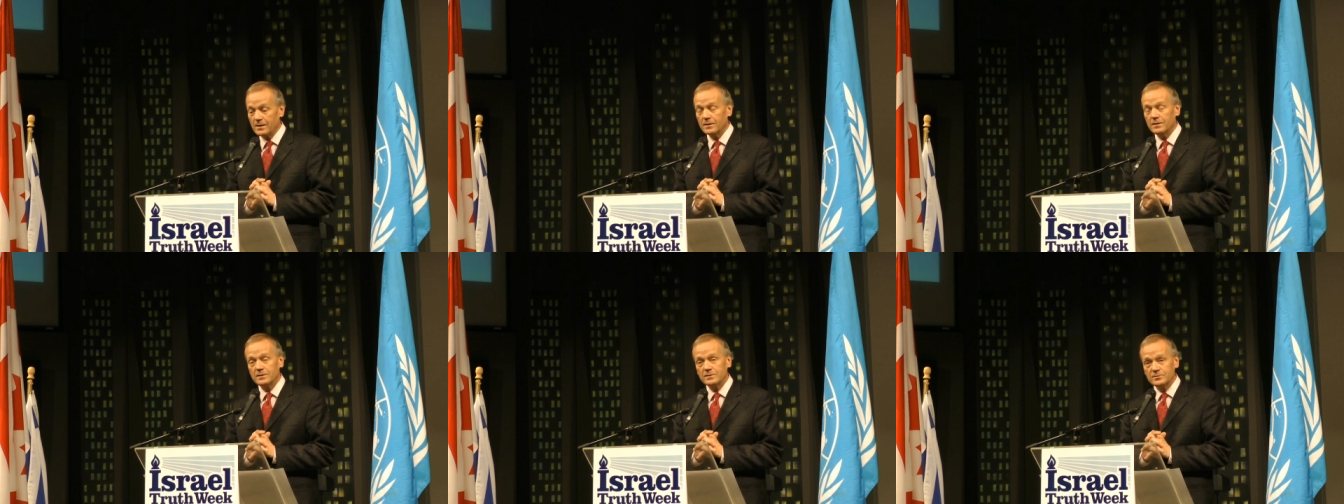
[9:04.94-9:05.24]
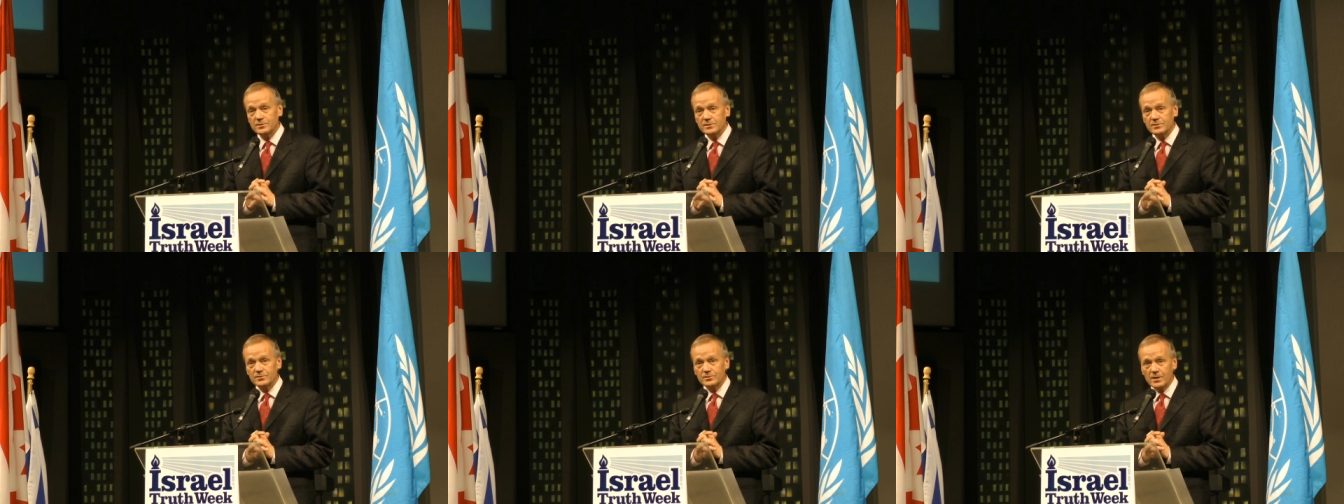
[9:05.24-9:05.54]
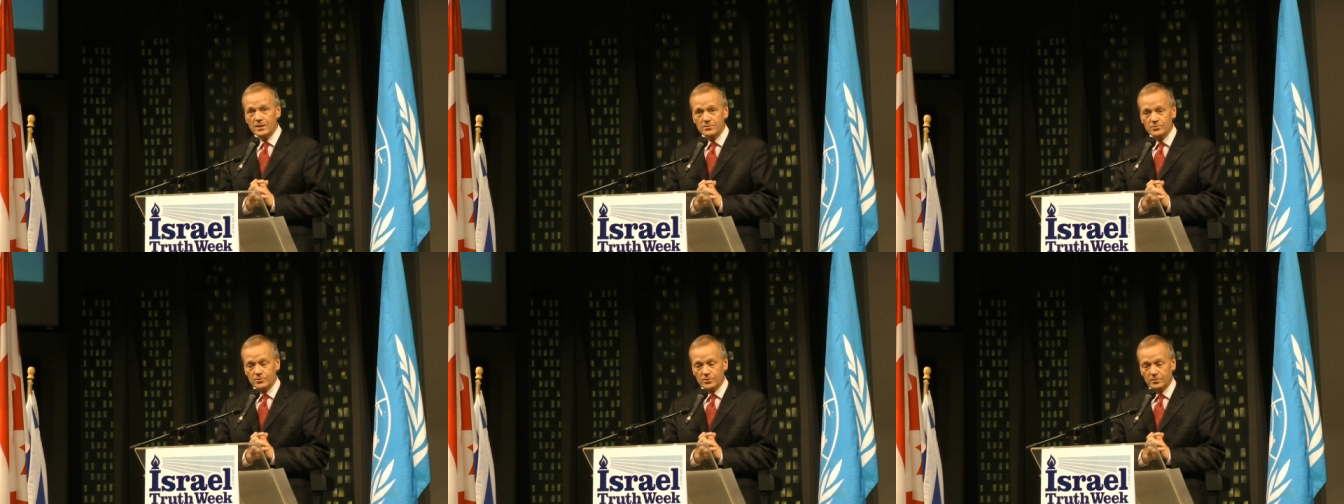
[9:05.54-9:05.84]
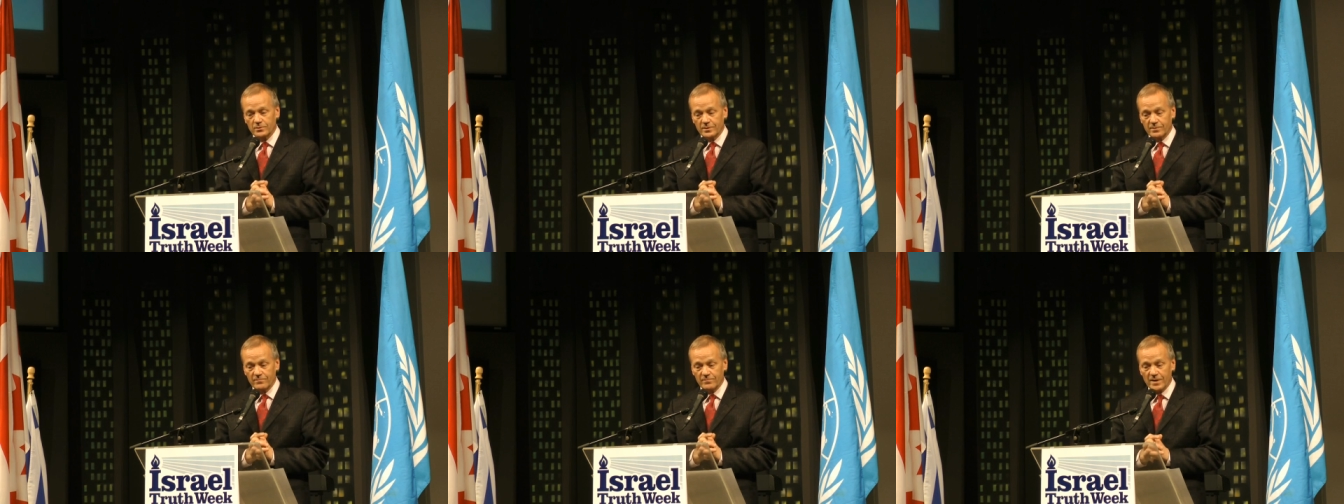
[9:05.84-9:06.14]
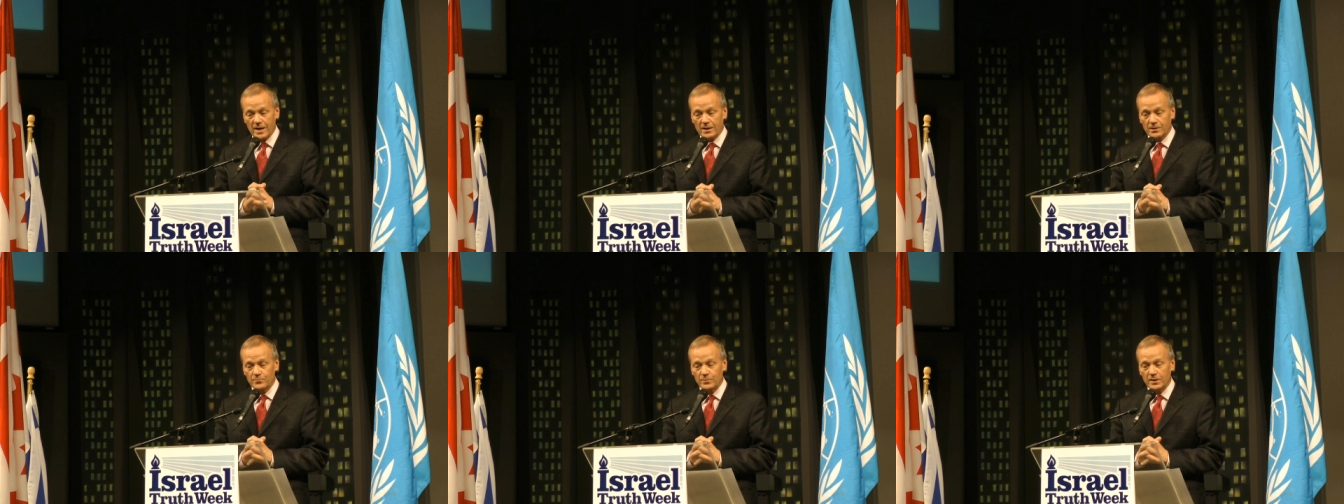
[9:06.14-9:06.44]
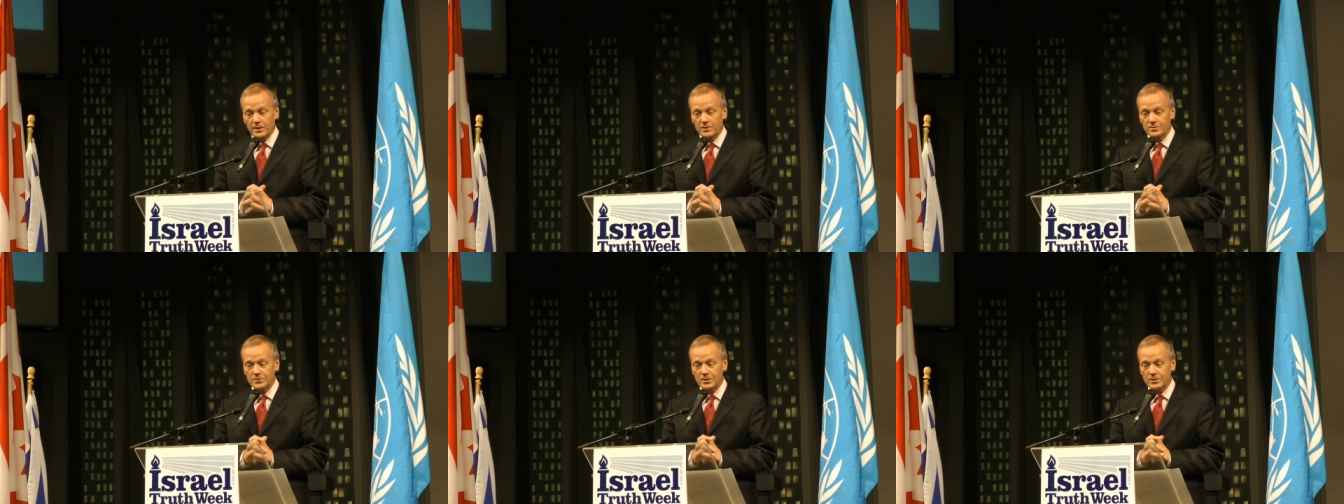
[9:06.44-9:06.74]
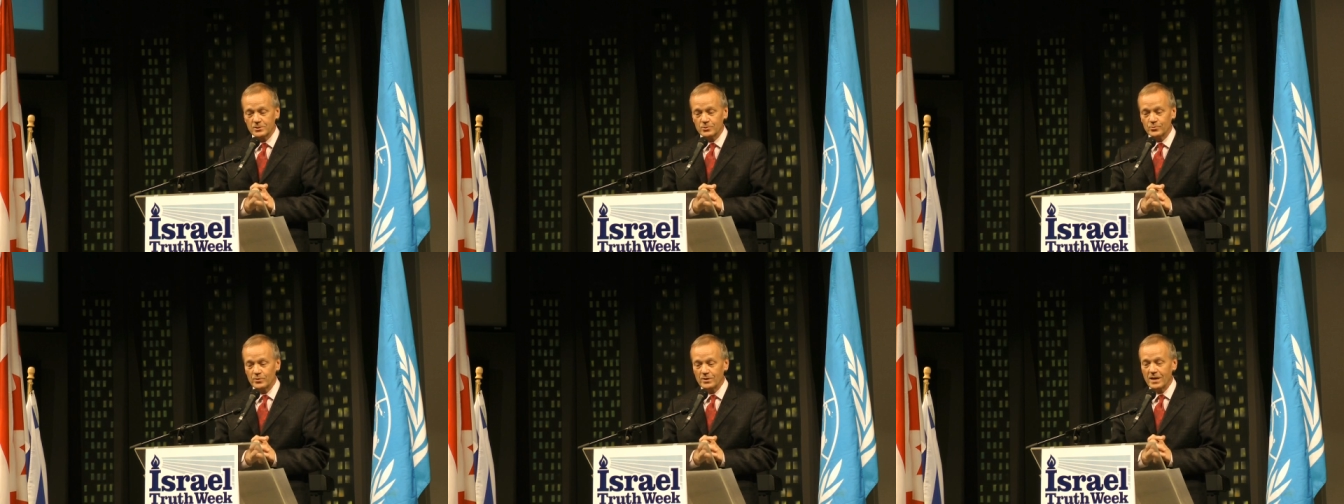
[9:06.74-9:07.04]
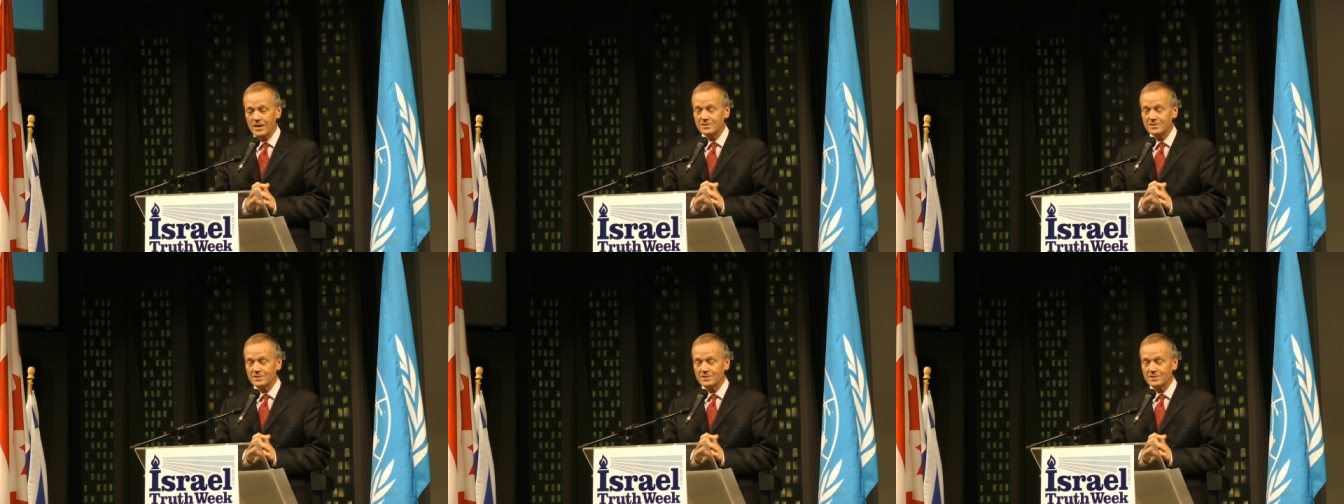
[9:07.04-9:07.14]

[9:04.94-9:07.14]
and it is essential, in fact, because history